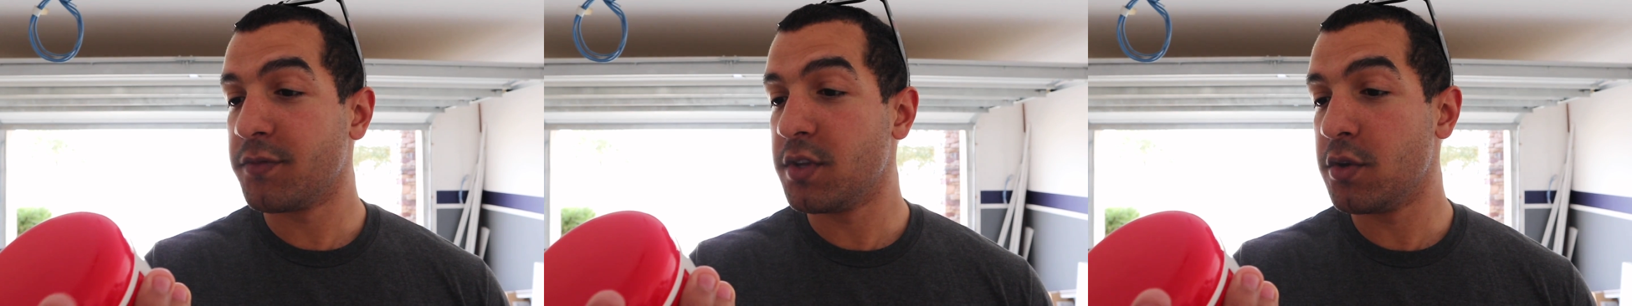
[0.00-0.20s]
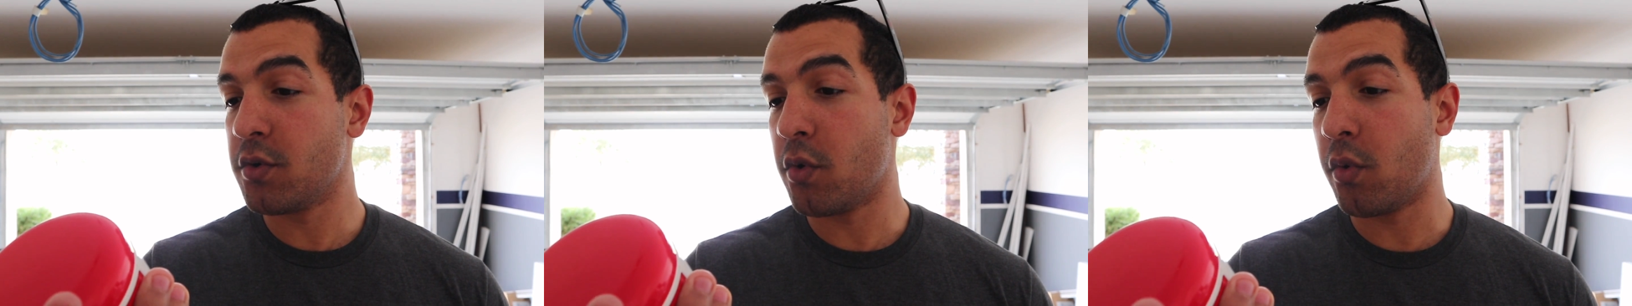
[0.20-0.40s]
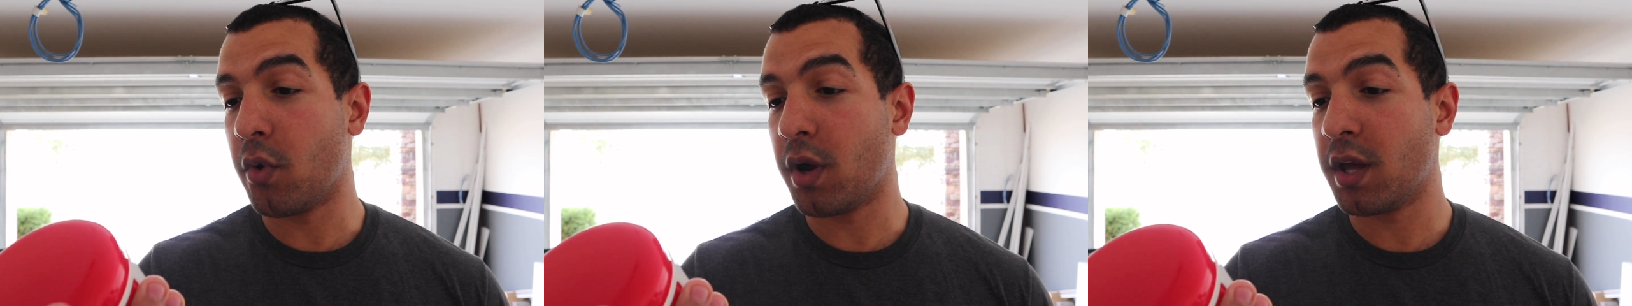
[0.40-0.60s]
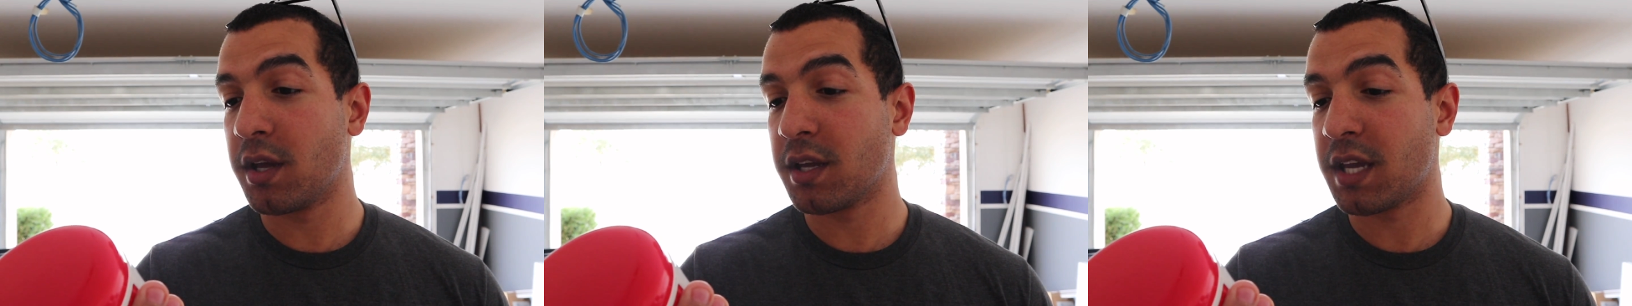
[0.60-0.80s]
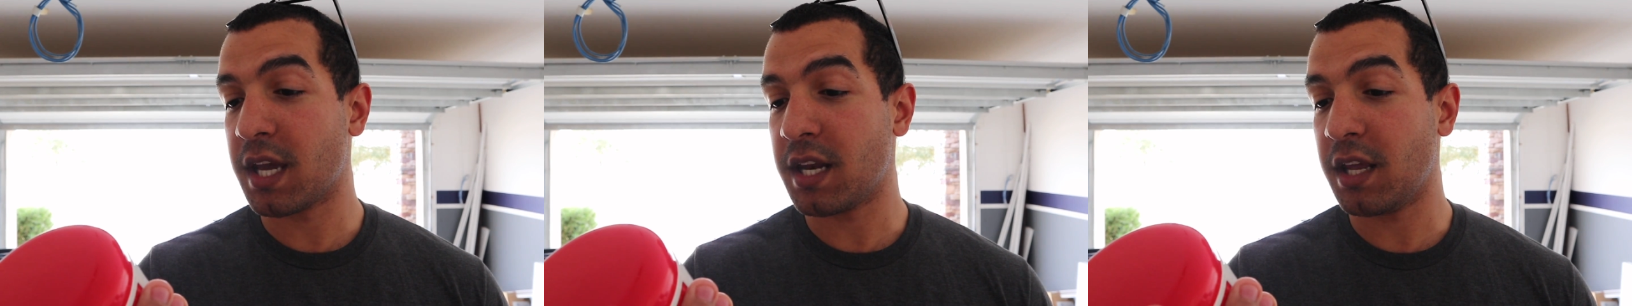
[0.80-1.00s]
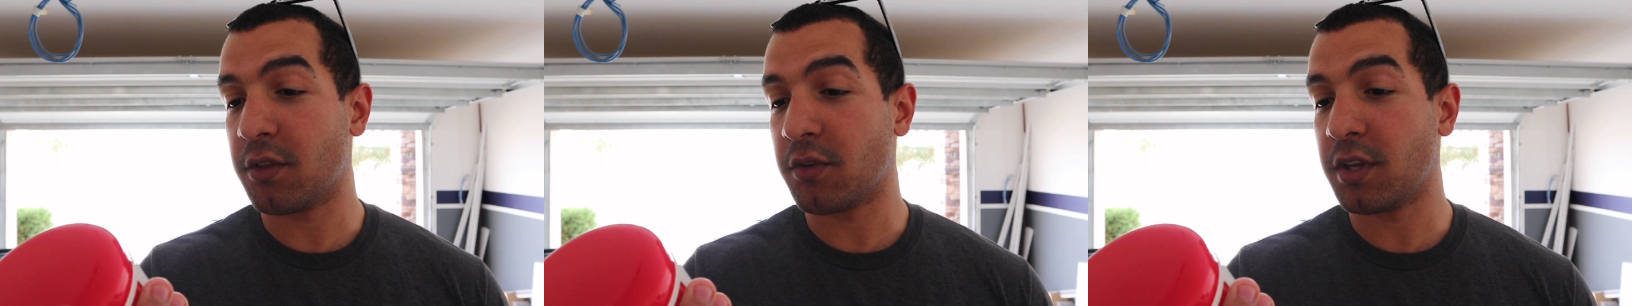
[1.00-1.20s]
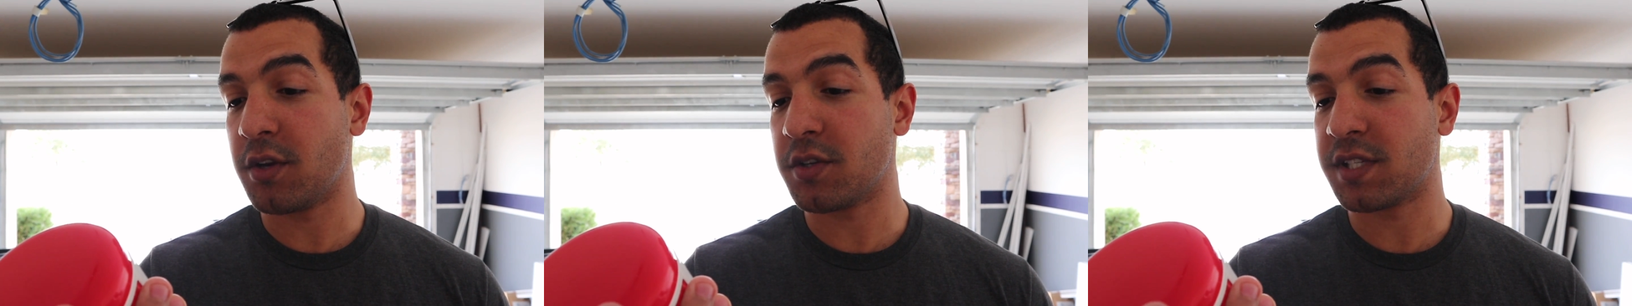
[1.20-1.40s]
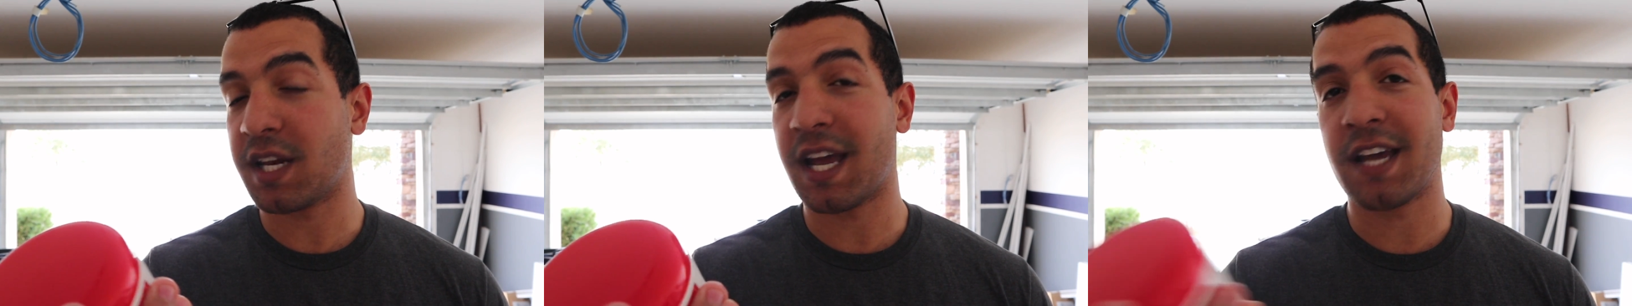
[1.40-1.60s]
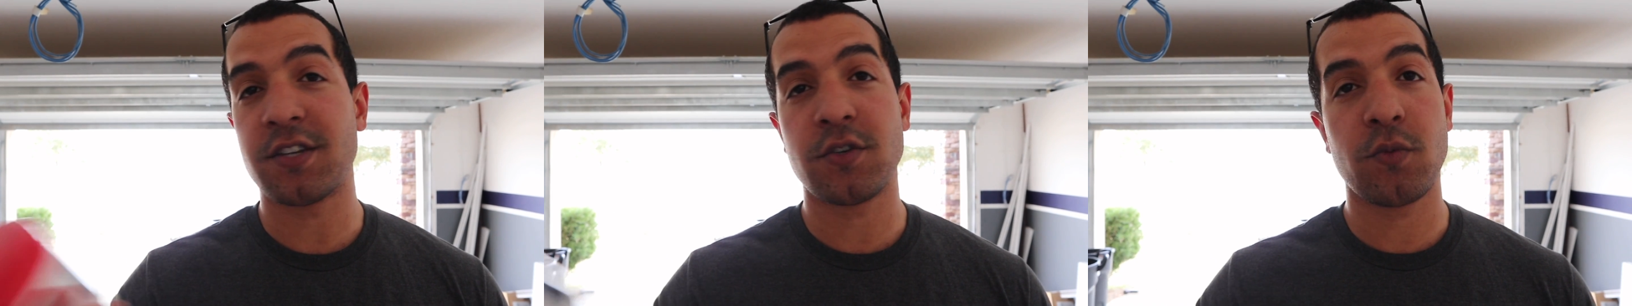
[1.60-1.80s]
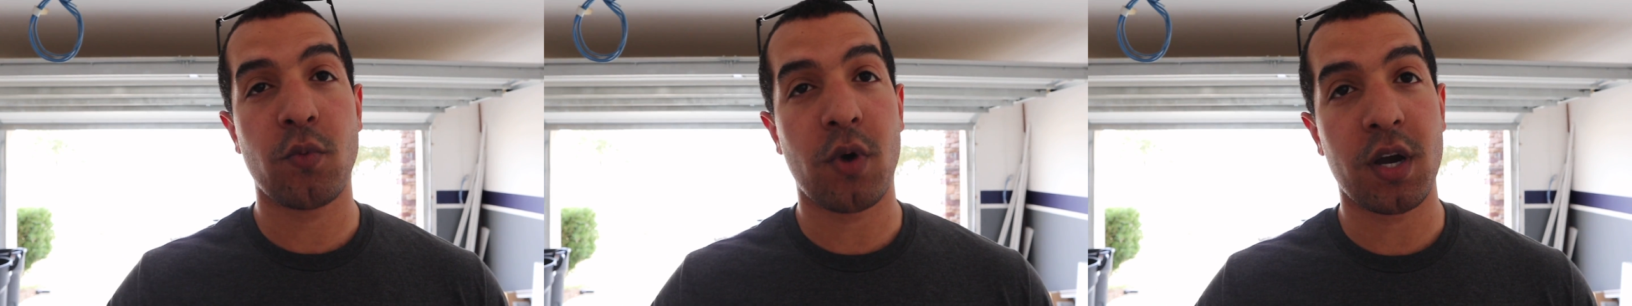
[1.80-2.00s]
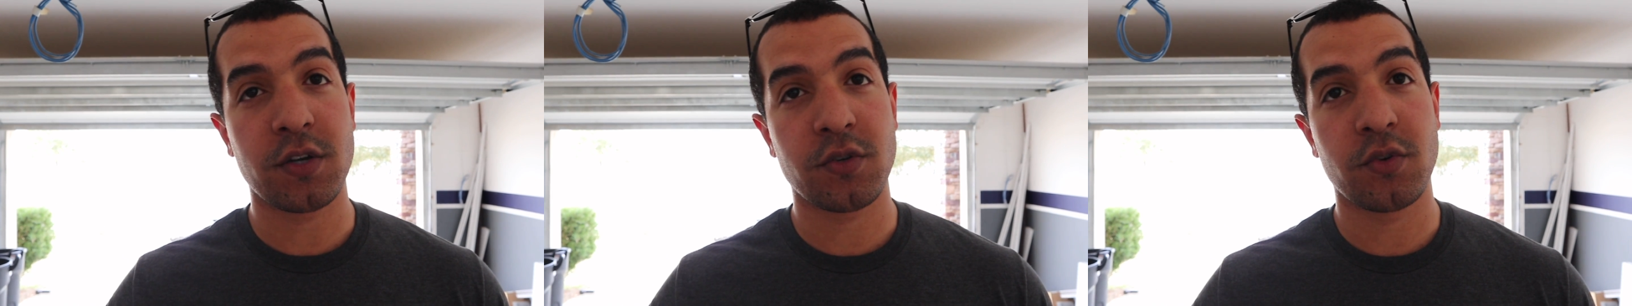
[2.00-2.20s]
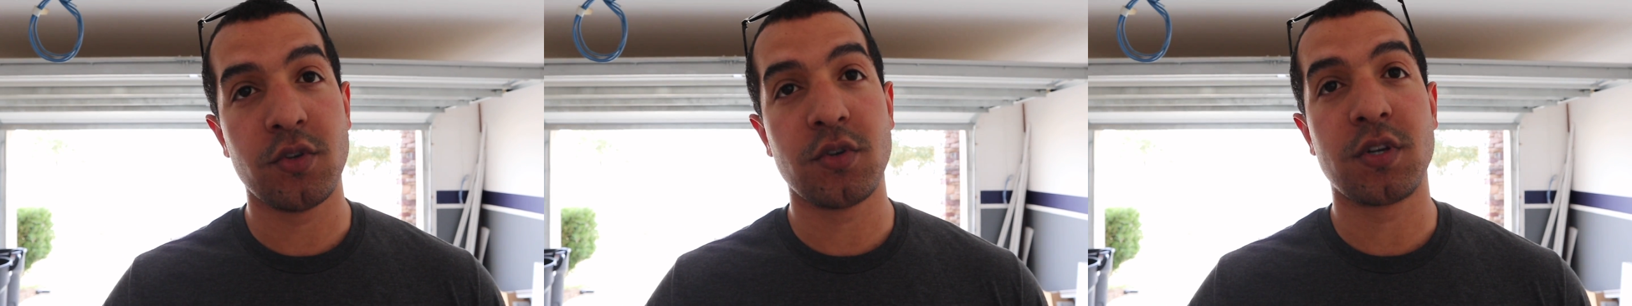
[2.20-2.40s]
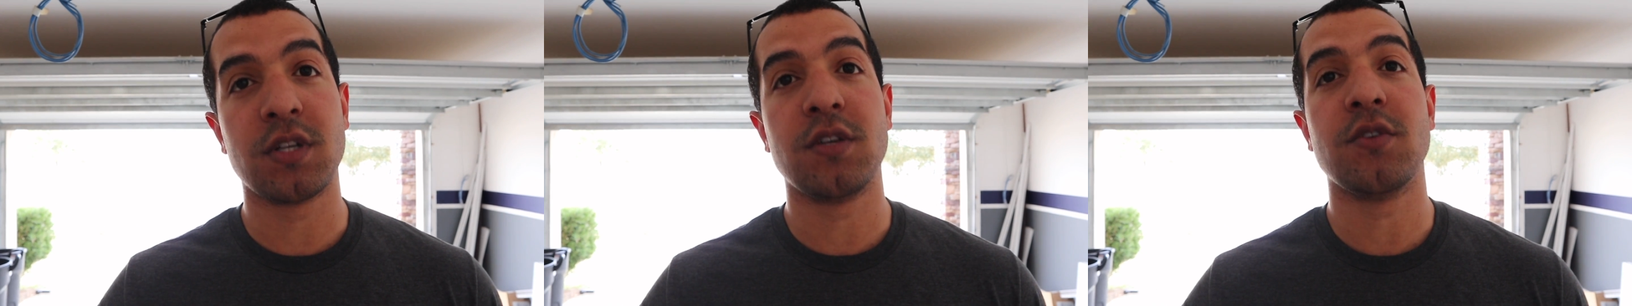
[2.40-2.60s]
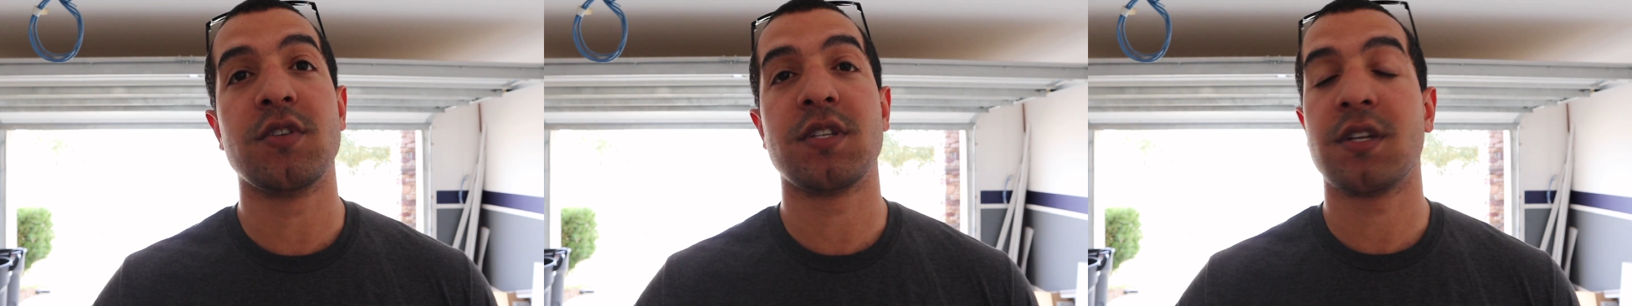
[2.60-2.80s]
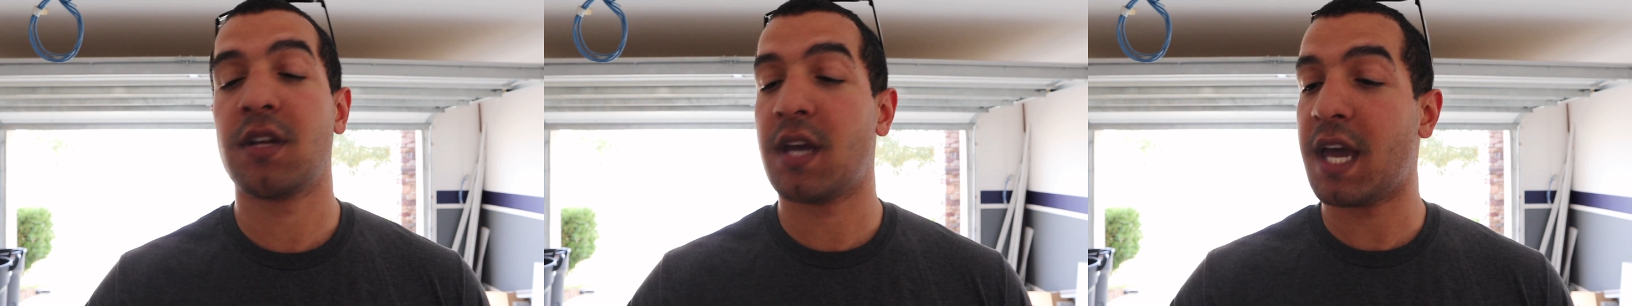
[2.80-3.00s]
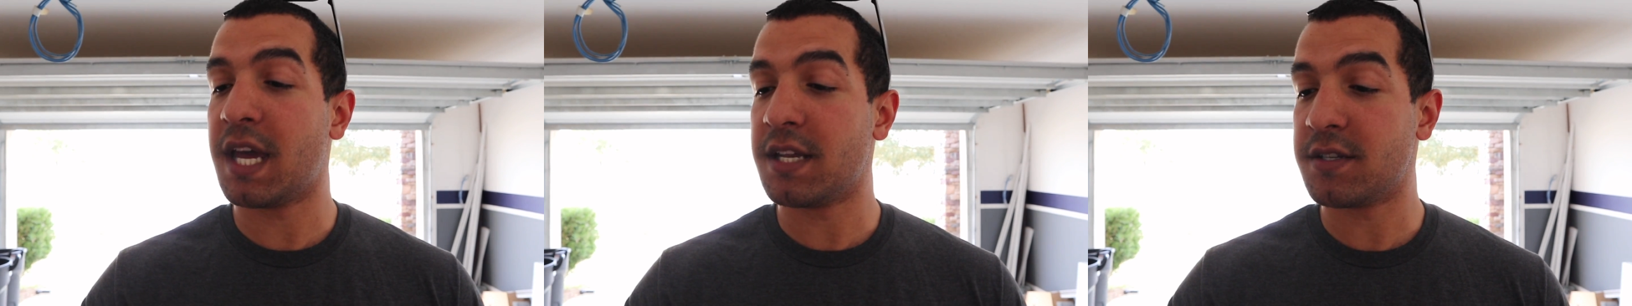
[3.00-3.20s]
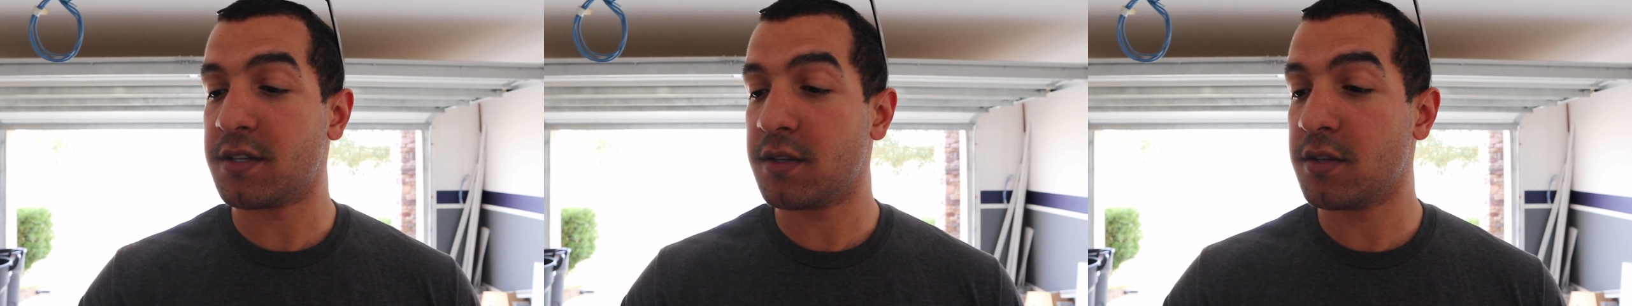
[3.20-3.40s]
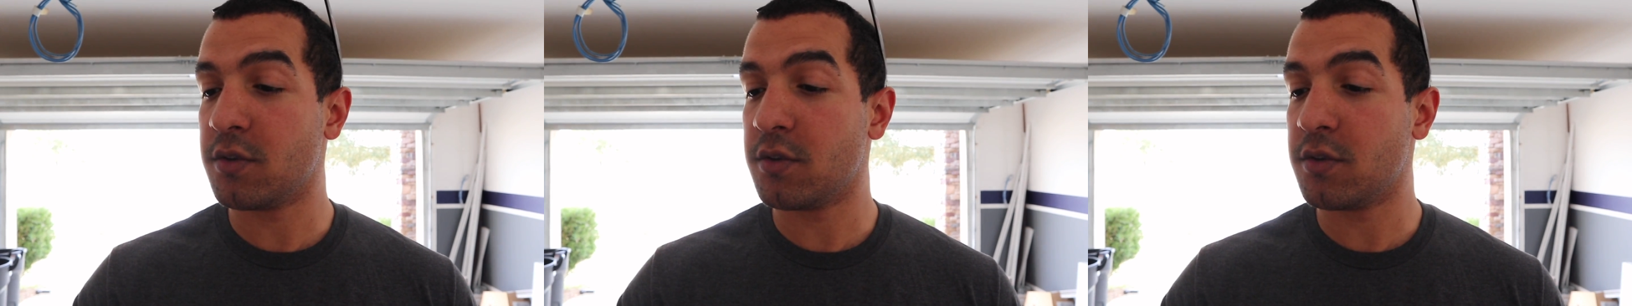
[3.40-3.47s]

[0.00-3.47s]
you can either use it as you wash or you can use it as